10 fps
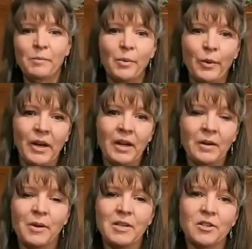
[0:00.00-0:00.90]
At one point
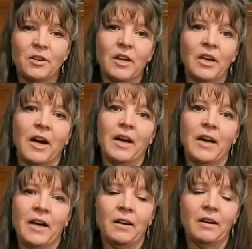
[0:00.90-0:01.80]
in my journey, I
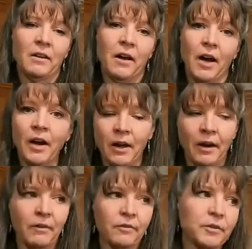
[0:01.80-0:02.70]
ate a lot
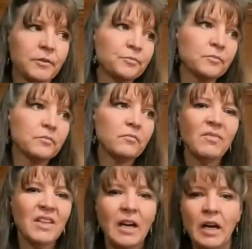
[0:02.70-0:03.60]
of
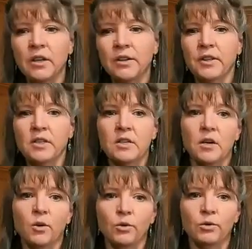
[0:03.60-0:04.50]

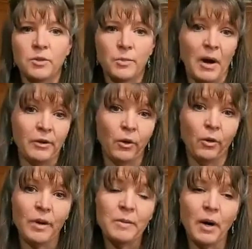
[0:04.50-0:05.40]
healthy whole, sprouted
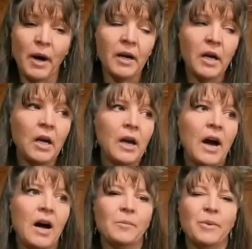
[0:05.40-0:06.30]
whole wheat bread,
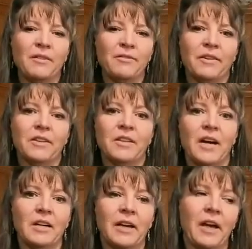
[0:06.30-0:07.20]
um, but I found that
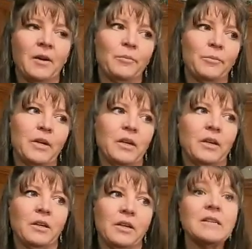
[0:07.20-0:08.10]
that can
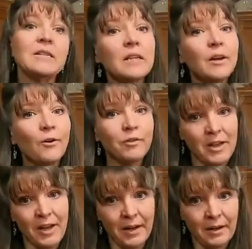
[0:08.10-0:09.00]
be easily
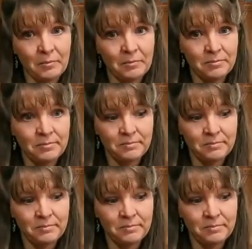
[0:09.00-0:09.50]
overdone.